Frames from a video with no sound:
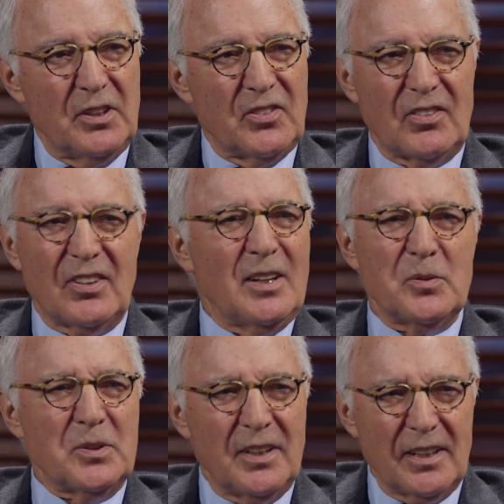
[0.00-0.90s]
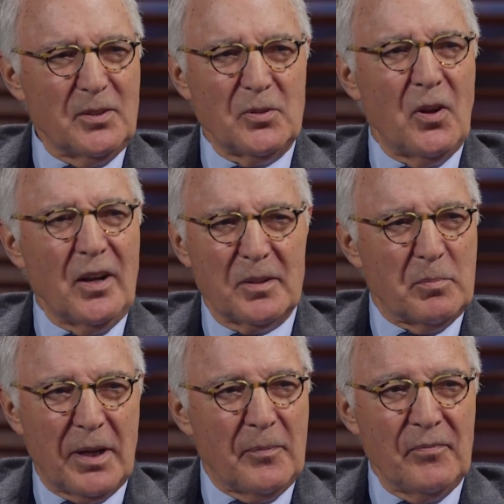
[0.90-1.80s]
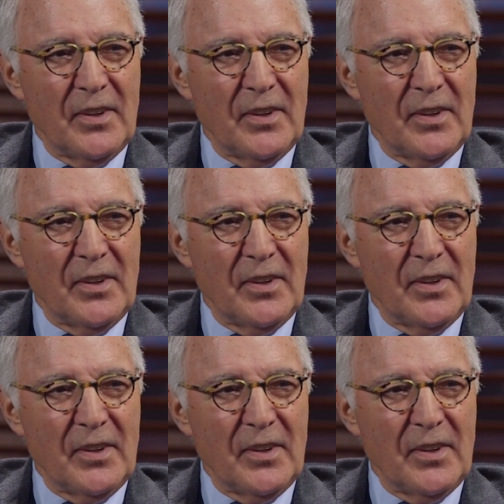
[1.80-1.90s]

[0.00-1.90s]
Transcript: is? I said, I don't know what the heck you're talking about.